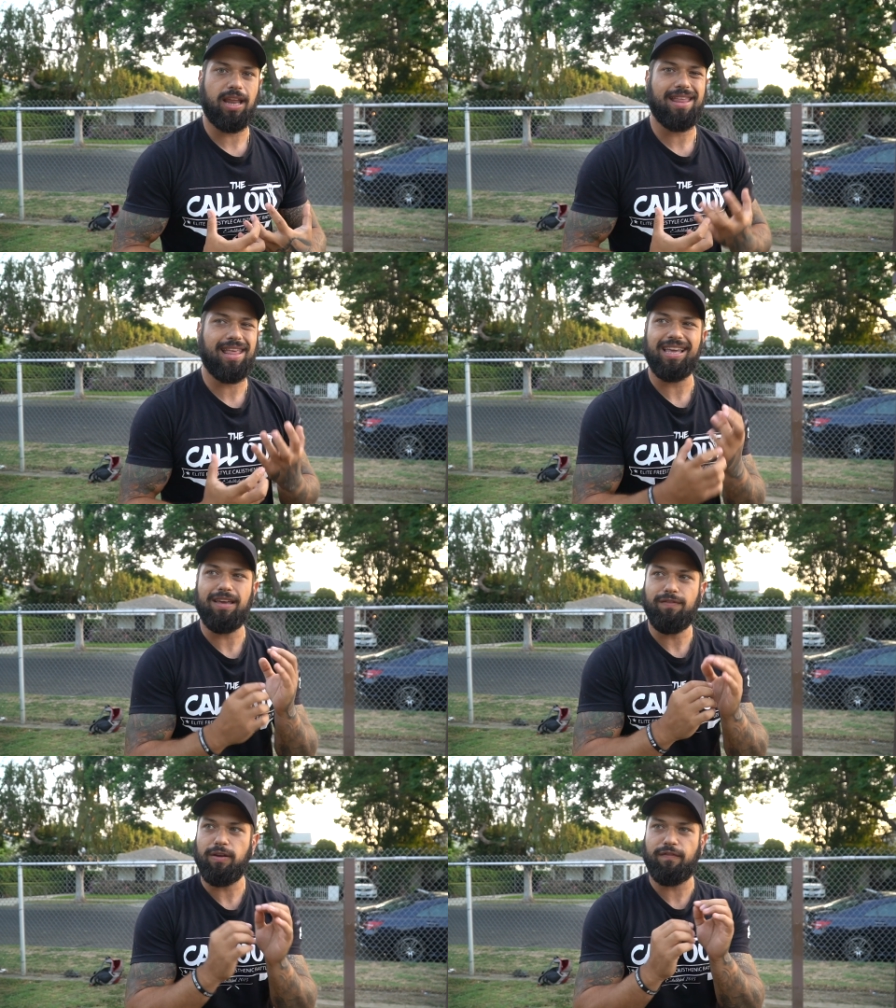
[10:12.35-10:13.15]
And then
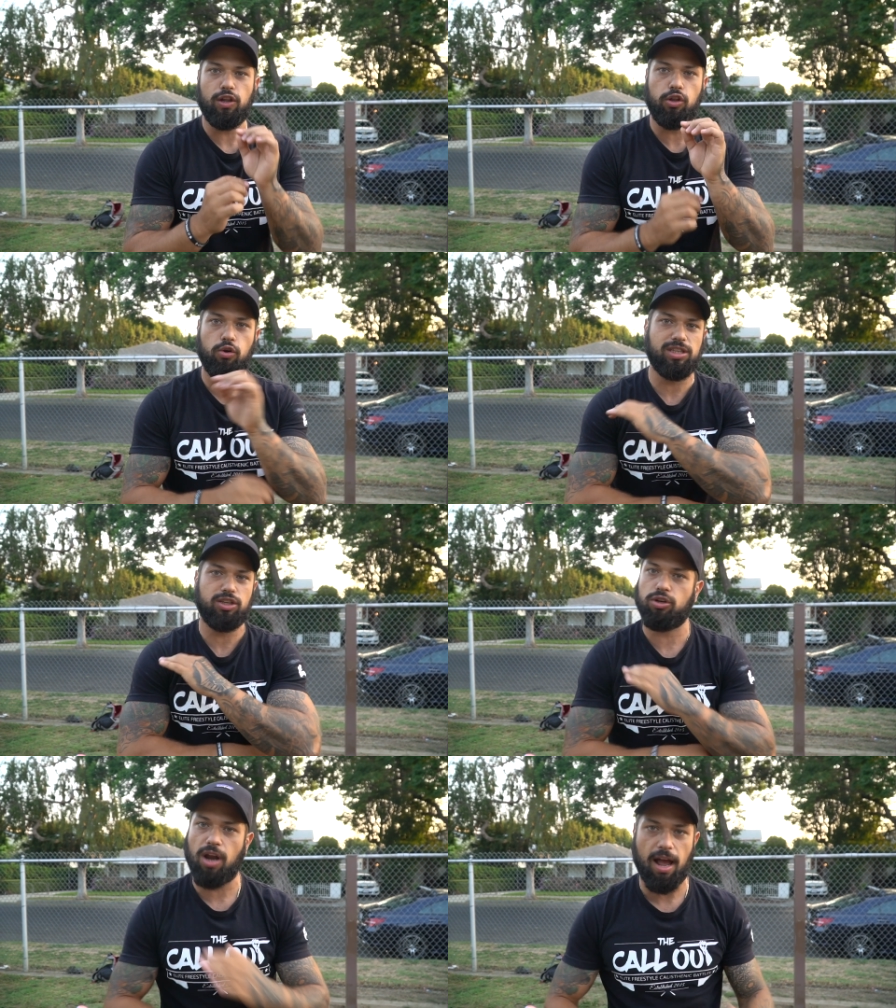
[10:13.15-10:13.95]
even if it looks
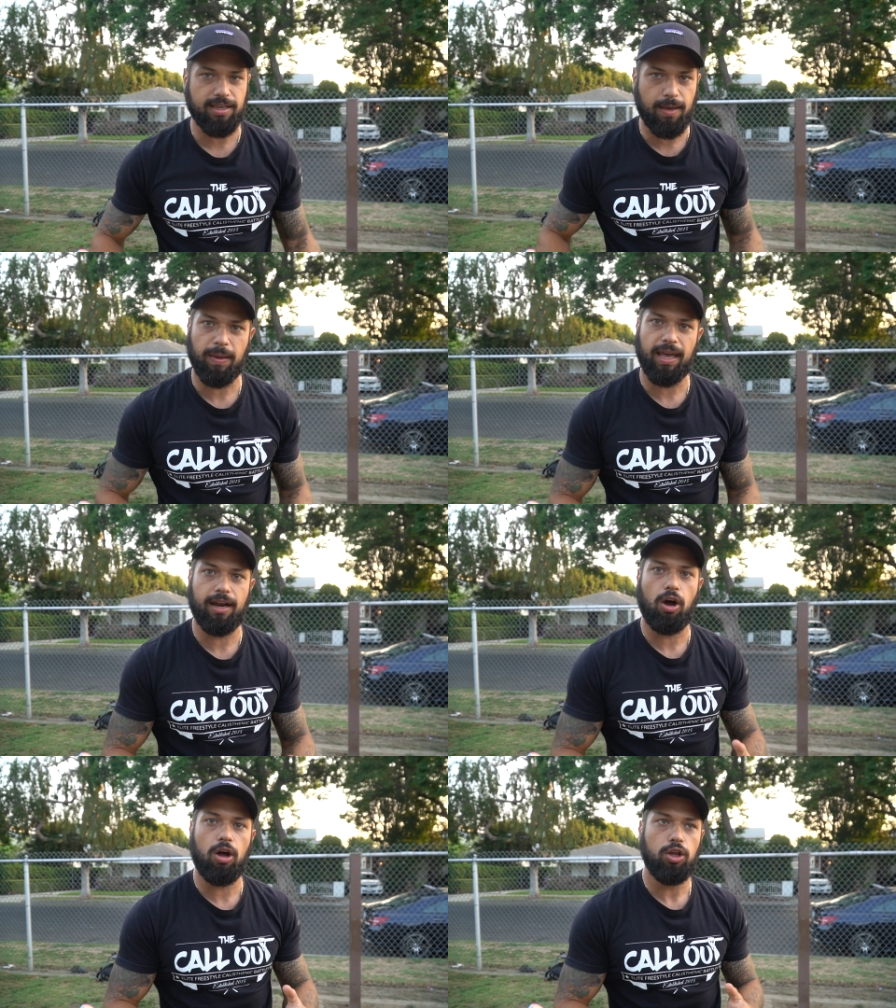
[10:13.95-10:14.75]
like you're not kipping
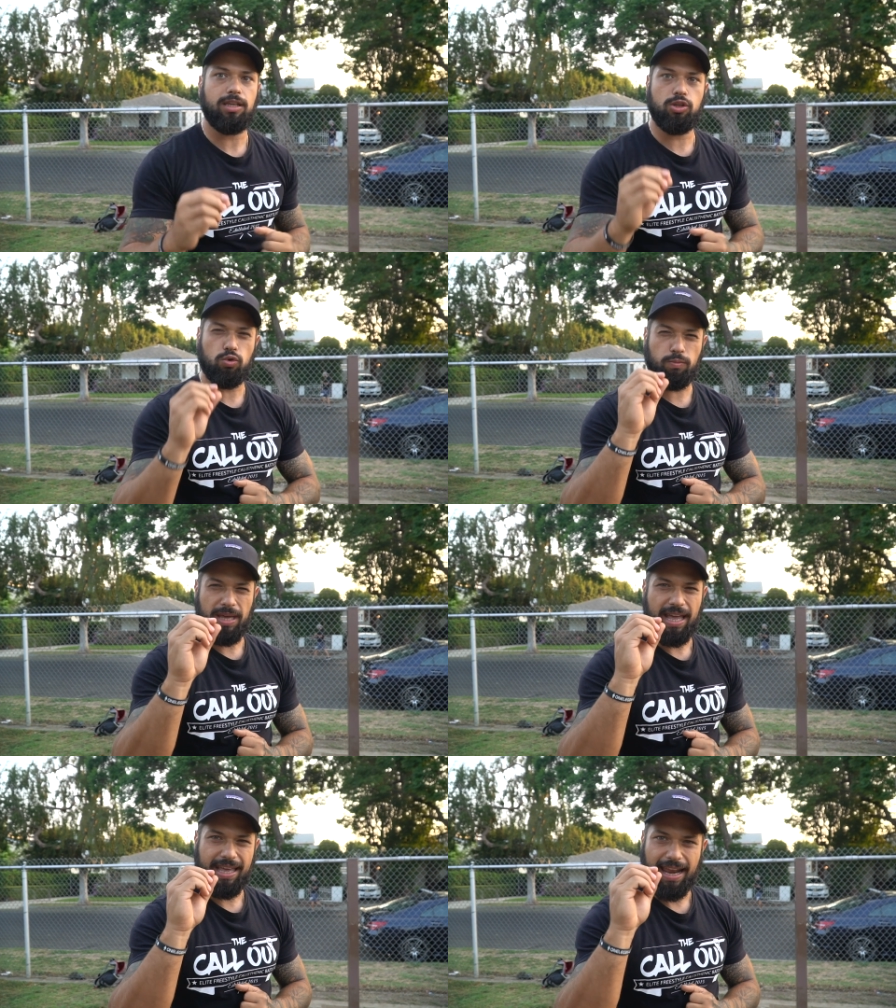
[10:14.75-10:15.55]
at all, you'll
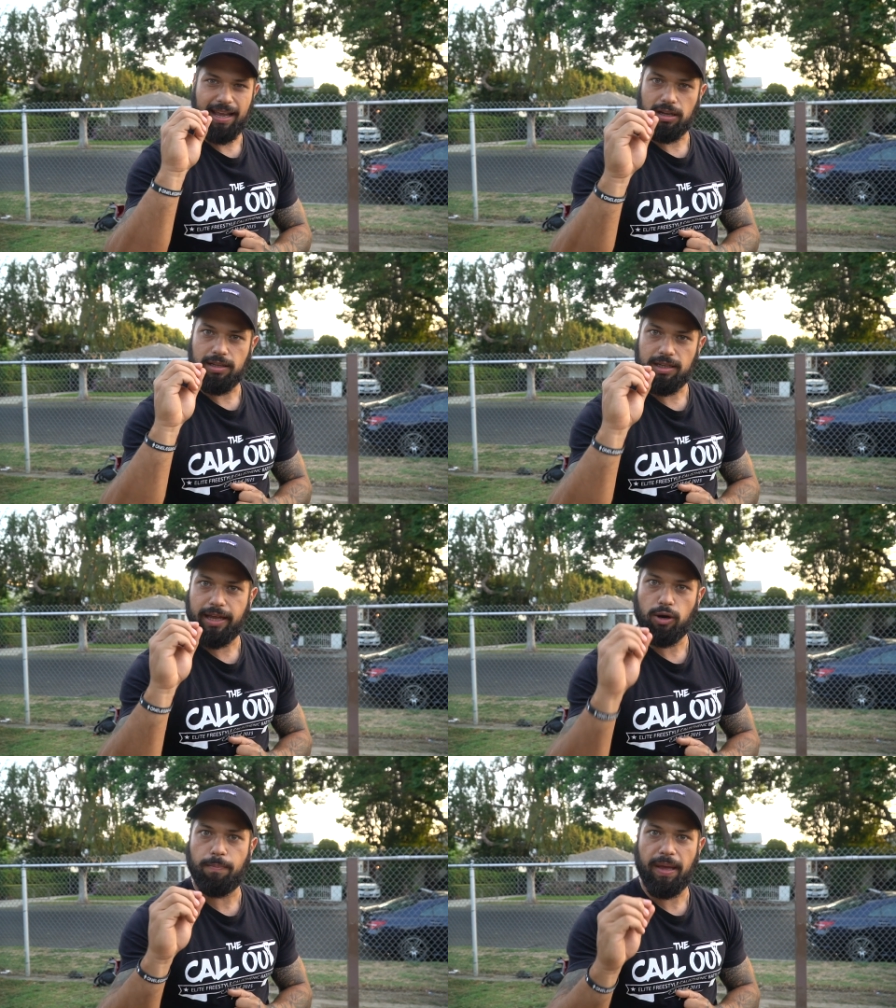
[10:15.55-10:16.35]
be getting a
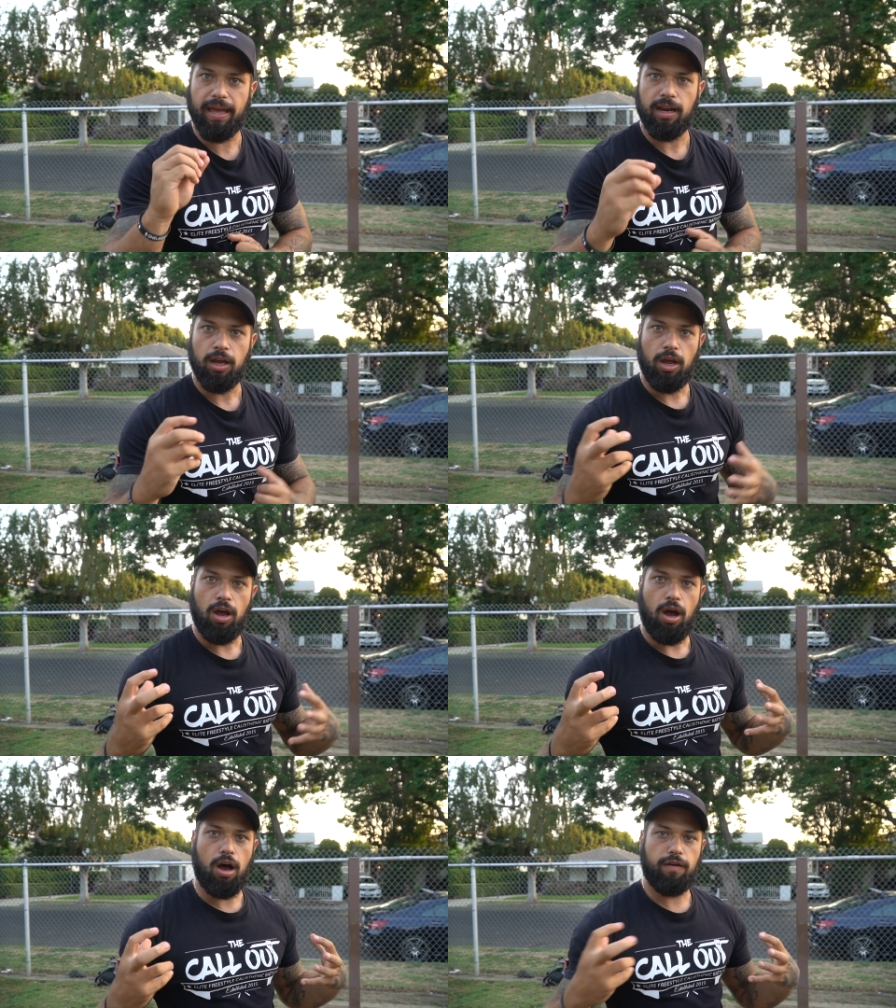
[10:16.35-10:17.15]
little bit
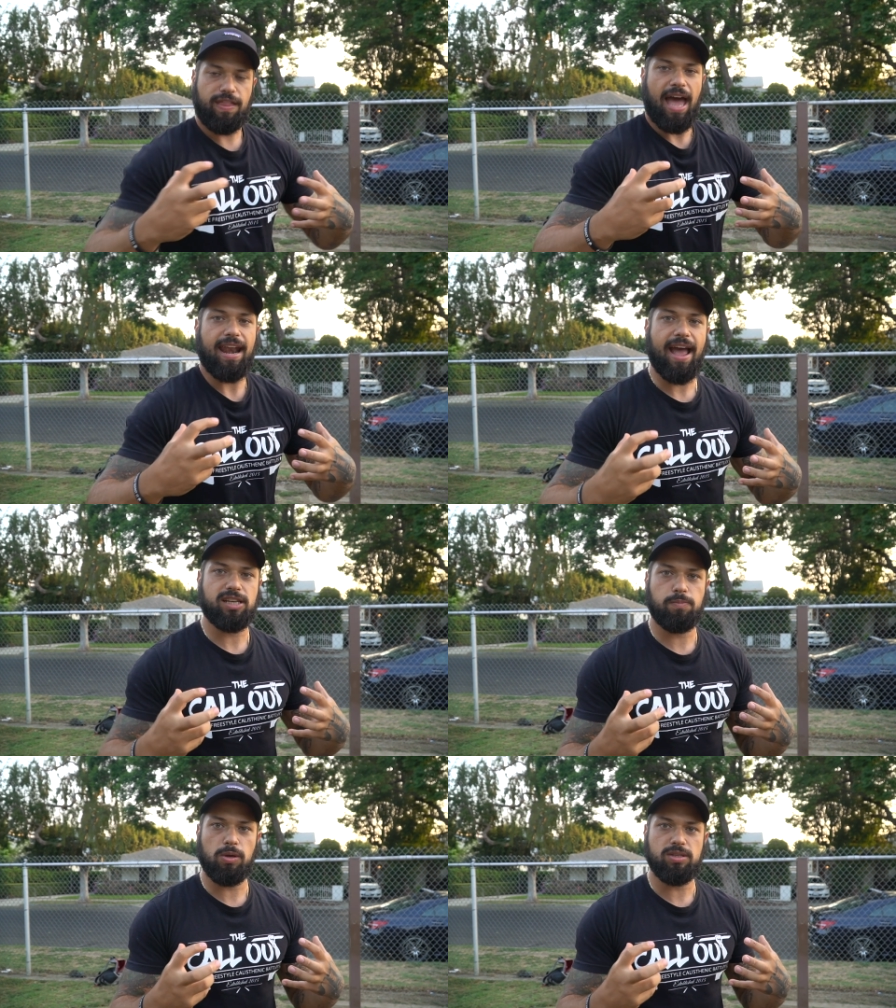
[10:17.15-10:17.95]
of that
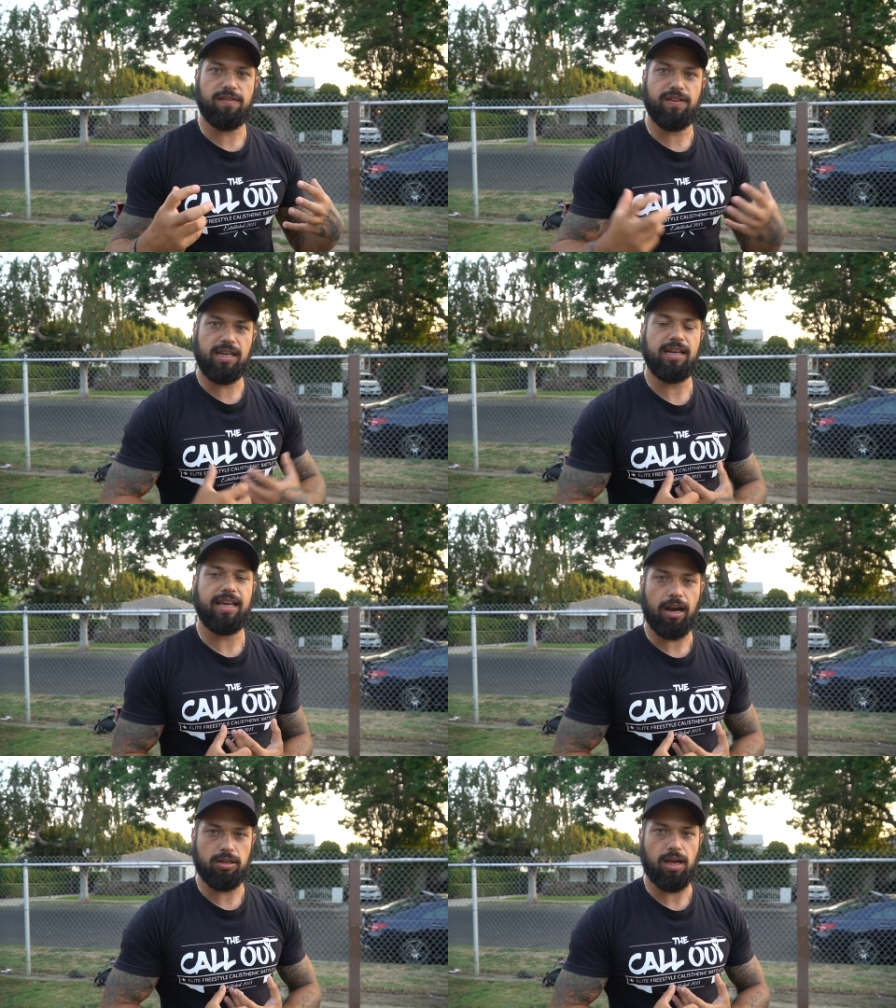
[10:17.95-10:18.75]
explosivity to
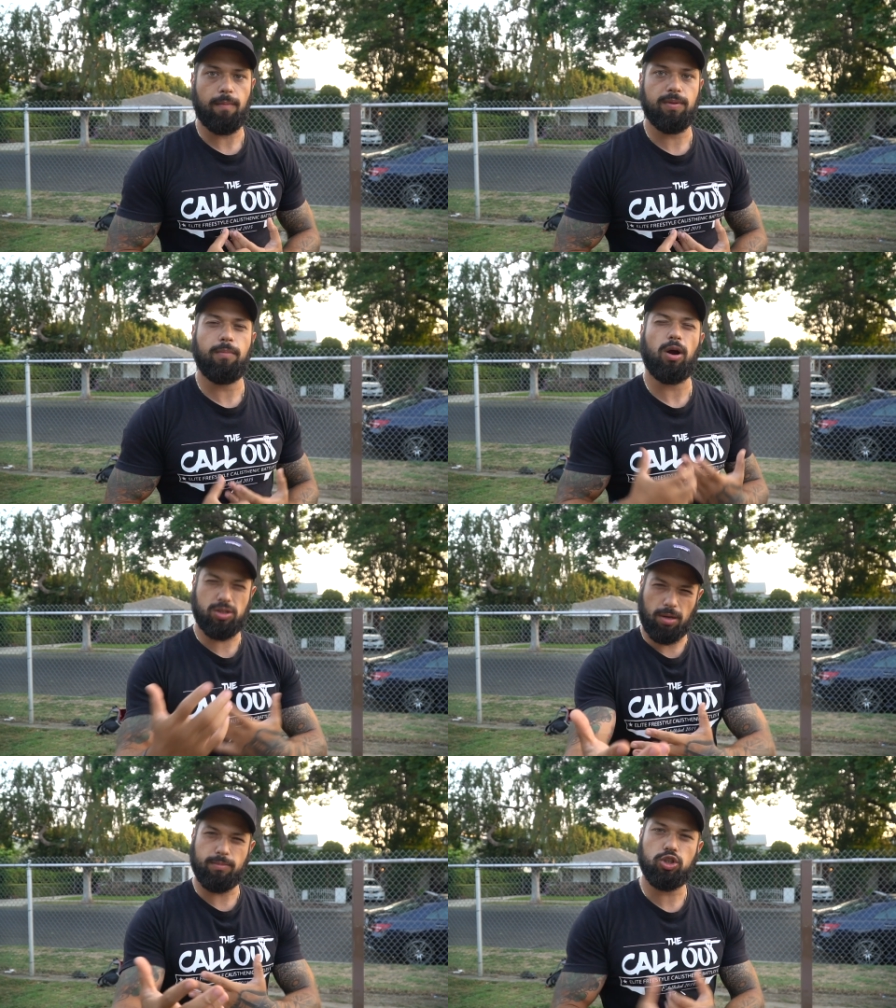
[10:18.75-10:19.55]
get on top of the bar.
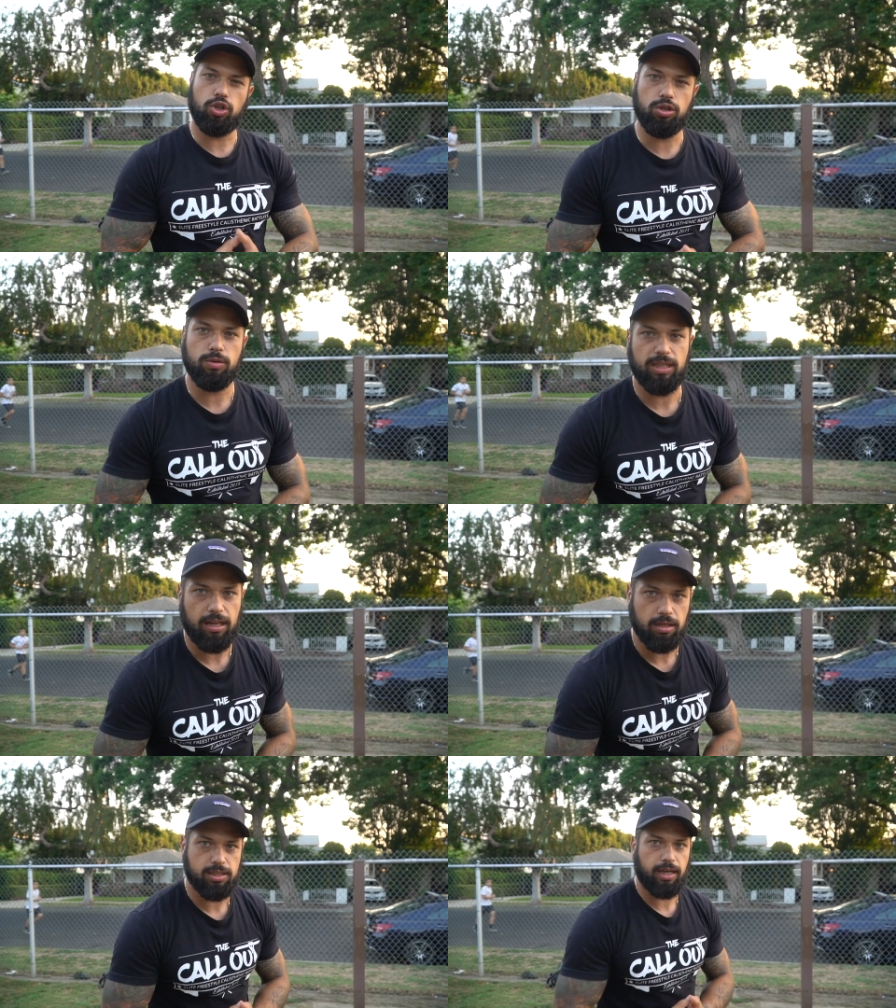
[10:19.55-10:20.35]
So I'm gonna show you what
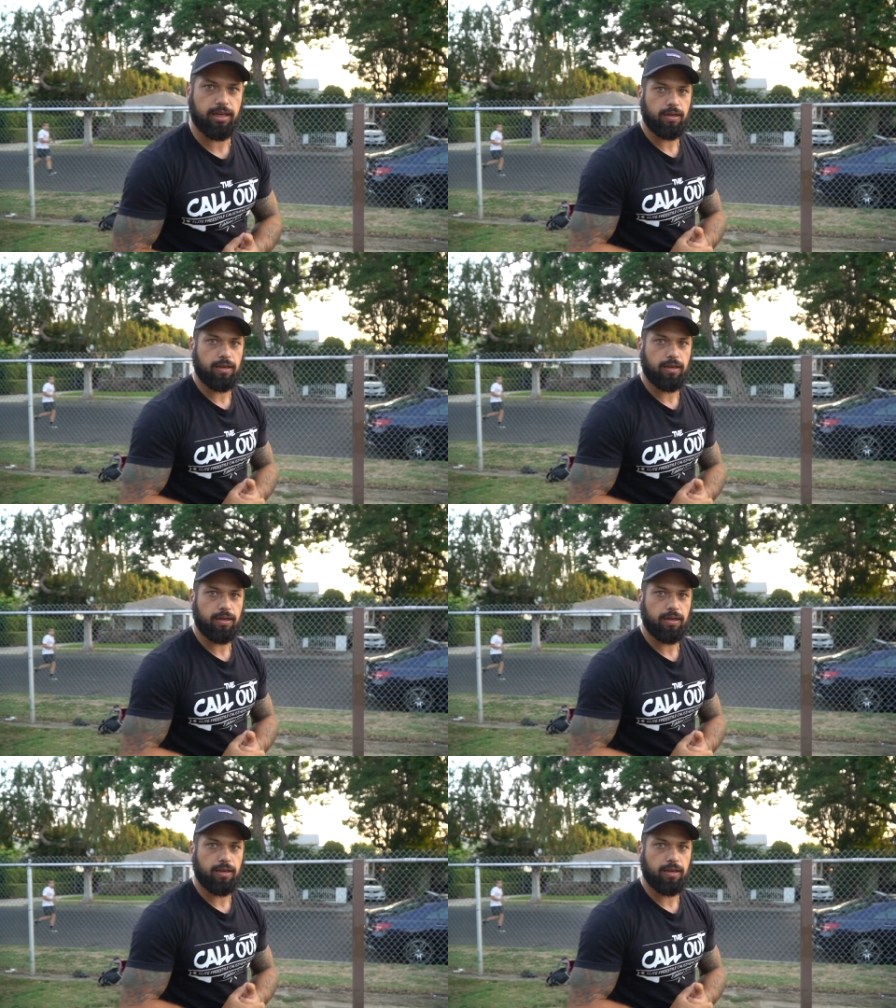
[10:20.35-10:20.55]
that looks like.